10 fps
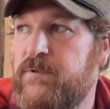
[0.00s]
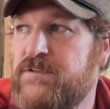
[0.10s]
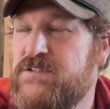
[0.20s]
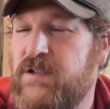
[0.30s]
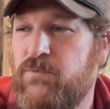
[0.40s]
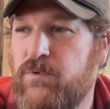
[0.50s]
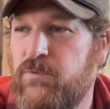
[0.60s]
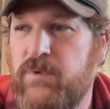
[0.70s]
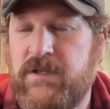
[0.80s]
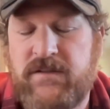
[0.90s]
It just had real
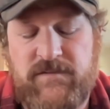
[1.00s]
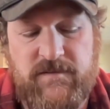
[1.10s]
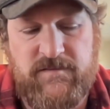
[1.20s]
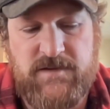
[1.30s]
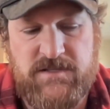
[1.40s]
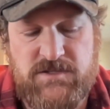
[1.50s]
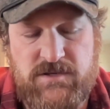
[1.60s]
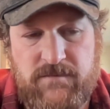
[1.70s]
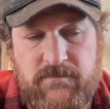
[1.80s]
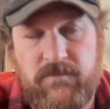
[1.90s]
weaknesses in its
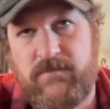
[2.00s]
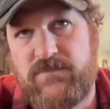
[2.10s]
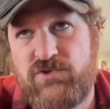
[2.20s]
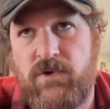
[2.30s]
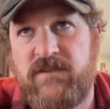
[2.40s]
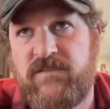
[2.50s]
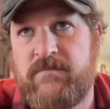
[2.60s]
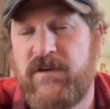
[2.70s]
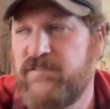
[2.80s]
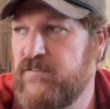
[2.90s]
joints and
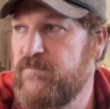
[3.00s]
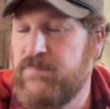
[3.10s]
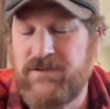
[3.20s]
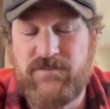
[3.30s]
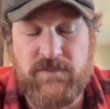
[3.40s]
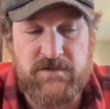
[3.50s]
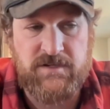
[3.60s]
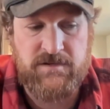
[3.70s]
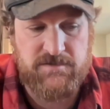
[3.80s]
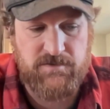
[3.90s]
muscles, but it was
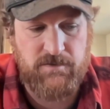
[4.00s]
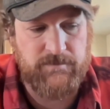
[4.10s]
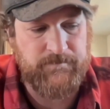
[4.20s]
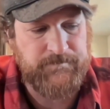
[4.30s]
13 years old.